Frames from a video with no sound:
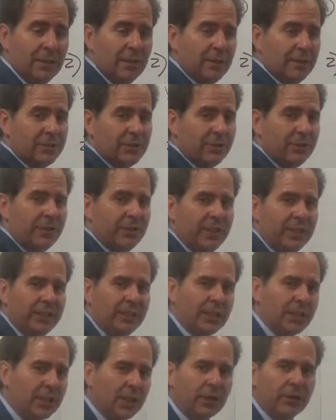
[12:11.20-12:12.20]
So you need
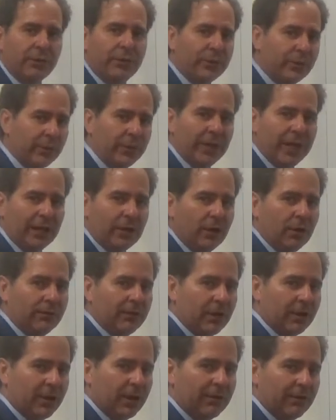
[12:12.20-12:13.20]
to go through that
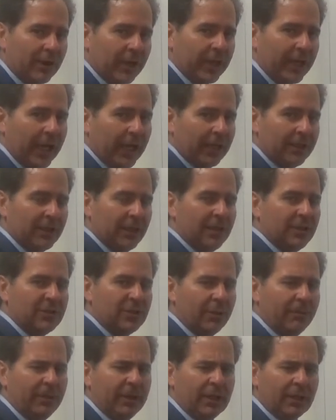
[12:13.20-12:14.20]
over and over again so
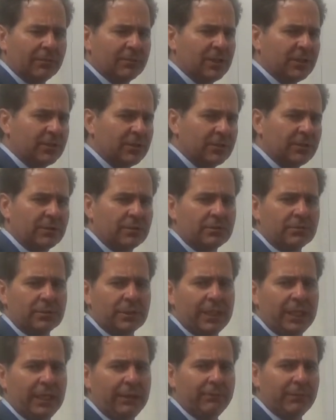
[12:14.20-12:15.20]
it becomes
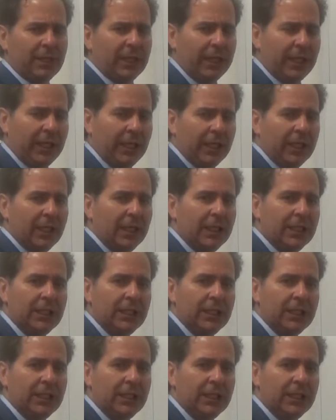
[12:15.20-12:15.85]
extremely